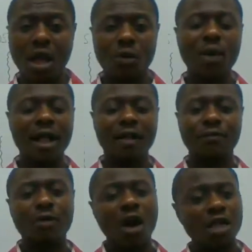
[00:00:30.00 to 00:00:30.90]
Well,
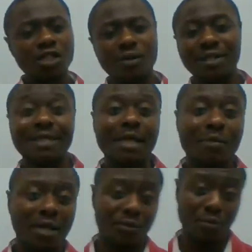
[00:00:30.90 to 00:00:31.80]
for us to
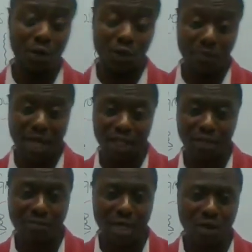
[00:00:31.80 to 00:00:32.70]
understand
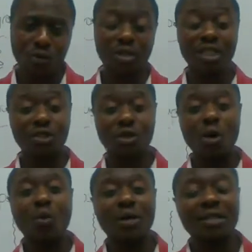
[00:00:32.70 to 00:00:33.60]
multiplication better, we need to know
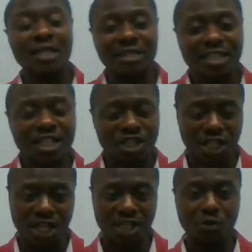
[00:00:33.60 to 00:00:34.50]
what
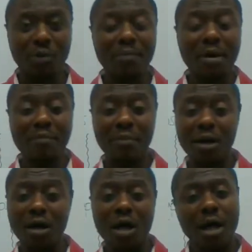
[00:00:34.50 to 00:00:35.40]
addition is.
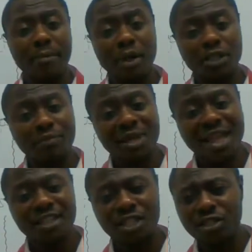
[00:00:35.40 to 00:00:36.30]
Remember,
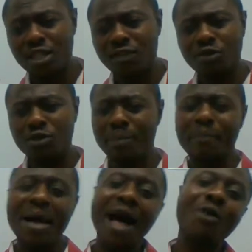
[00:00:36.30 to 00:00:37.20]
multiplication gives you the
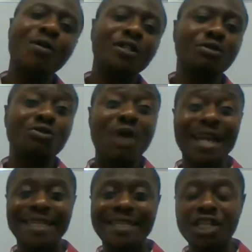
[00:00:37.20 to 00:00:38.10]
power to do
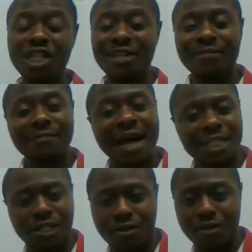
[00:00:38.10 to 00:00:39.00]
addition faster.